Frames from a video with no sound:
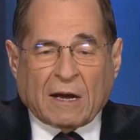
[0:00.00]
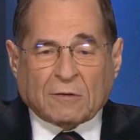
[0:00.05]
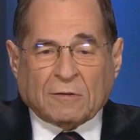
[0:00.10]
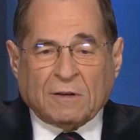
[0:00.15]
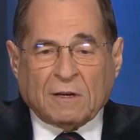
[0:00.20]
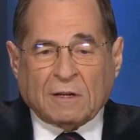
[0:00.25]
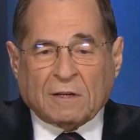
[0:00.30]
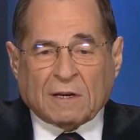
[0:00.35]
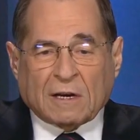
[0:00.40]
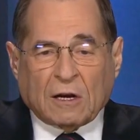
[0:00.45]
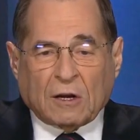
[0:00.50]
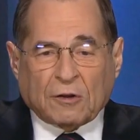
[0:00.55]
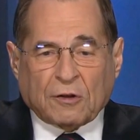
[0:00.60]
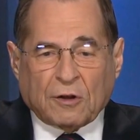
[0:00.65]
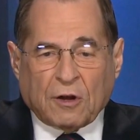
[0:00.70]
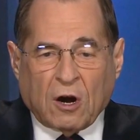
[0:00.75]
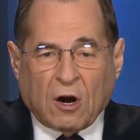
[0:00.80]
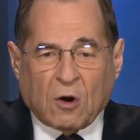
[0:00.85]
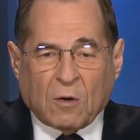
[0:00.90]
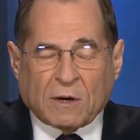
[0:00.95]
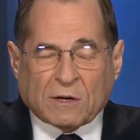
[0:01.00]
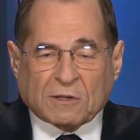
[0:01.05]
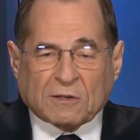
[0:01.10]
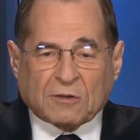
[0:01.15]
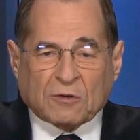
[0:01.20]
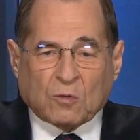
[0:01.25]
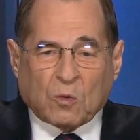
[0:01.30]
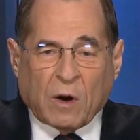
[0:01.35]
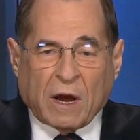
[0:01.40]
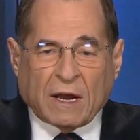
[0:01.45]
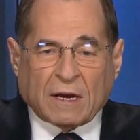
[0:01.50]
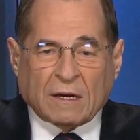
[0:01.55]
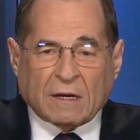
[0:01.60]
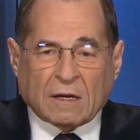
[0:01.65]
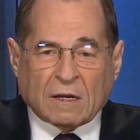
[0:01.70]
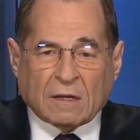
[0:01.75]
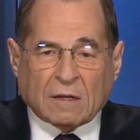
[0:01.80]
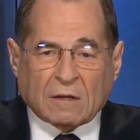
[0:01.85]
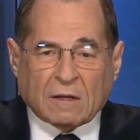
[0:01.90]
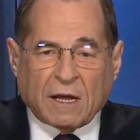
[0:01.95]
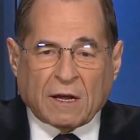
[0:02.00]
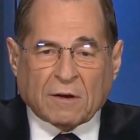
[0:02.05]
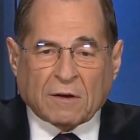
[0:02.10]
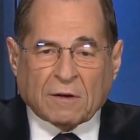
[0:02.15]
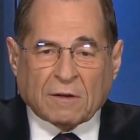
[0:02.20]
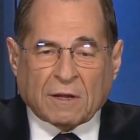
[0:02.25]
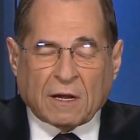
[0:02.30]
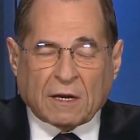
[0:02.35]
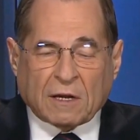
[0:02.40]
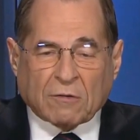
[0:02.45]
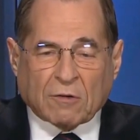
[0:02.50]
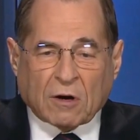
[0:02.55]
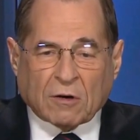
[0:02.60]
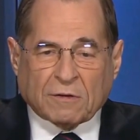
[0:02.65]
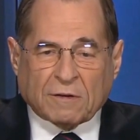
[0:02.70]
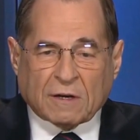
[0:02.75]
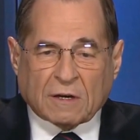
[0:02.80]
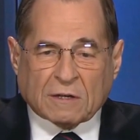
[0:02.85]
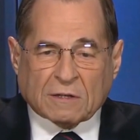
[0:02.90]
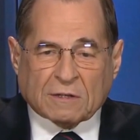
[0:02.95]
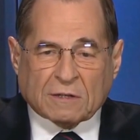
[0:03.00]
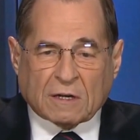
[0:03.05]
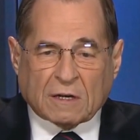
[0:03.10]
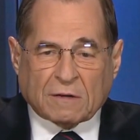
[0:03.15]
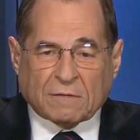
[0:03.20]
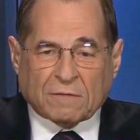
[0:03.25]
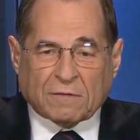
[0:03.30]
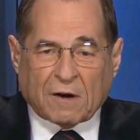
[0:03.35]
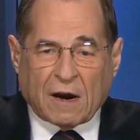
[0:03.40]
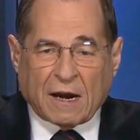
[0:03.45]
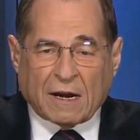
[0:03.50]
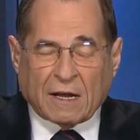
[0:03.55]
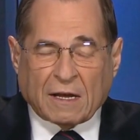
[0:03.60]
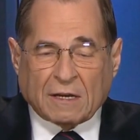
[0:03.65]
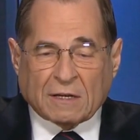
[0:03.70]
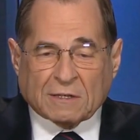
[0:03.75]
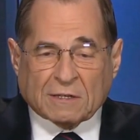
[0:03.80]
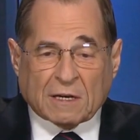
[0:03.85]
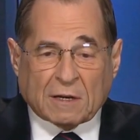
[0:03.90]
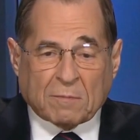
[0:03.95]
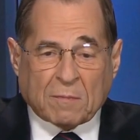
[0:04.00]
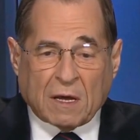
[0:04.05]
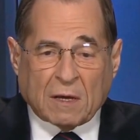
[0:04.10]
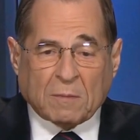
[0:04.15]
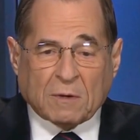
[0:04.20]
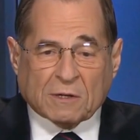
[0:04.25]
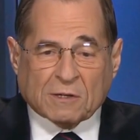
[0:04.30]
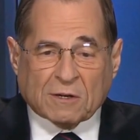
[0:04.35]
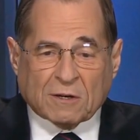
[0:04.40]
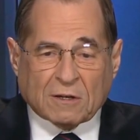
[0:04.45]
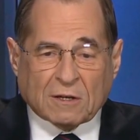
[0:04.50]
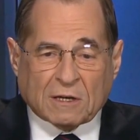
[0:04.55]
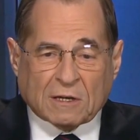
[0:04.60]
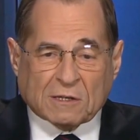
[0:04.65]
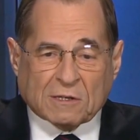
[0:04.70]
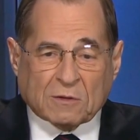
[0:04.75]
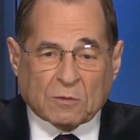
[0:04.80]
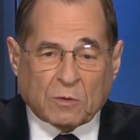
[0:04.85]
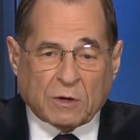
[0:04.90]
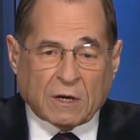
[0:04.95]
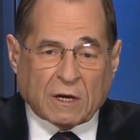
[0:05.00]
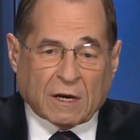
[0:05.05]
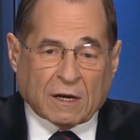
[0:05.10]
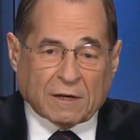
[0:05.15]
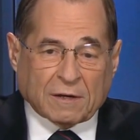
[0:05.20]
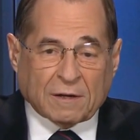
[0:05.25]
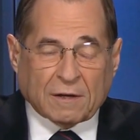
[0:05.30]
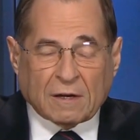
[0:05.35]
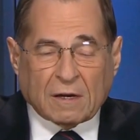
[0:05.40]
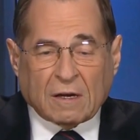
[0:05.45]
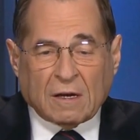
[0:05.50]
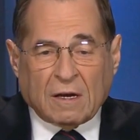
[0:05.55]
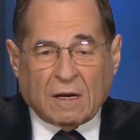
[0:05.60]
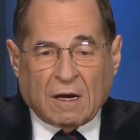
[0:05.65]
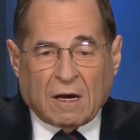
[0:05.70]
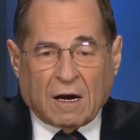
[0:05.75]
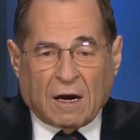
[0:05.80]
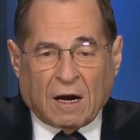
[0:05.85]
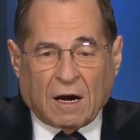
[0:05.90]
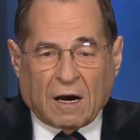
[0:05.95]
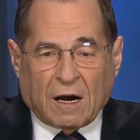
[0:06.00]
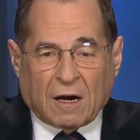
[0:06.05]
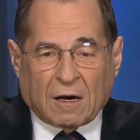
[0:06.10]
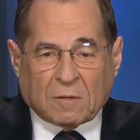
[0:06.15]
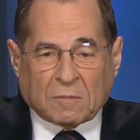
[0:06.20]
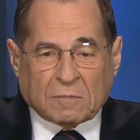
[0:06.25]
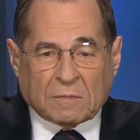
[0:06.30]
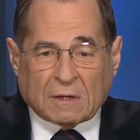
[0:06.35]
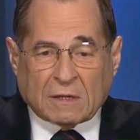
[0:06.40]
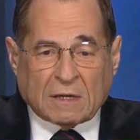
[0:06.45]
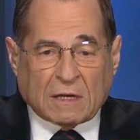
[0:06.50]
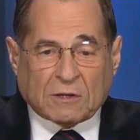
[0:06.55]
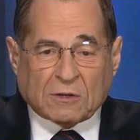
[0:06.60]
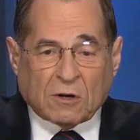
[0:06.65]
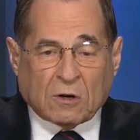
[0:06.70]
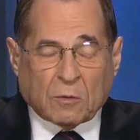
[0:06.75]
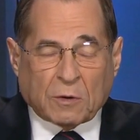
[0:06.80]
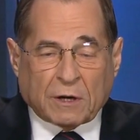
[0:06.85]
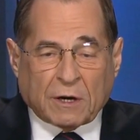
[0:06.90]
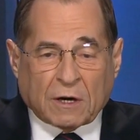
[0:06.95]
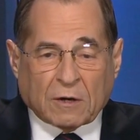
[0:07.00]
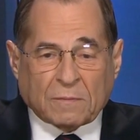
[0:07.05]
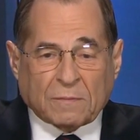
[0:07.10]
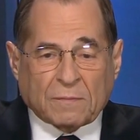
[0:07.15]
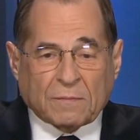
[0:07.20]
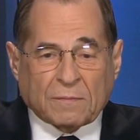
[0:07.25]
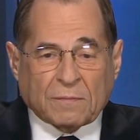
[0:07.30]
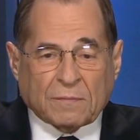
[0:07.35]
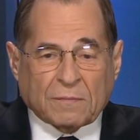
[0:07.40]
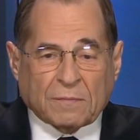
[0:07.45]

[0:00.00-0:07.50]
to how detailed, no. As to when, in the letter that he wrote to us on Friday, he said maybe as early as the weekend. And that's all we know.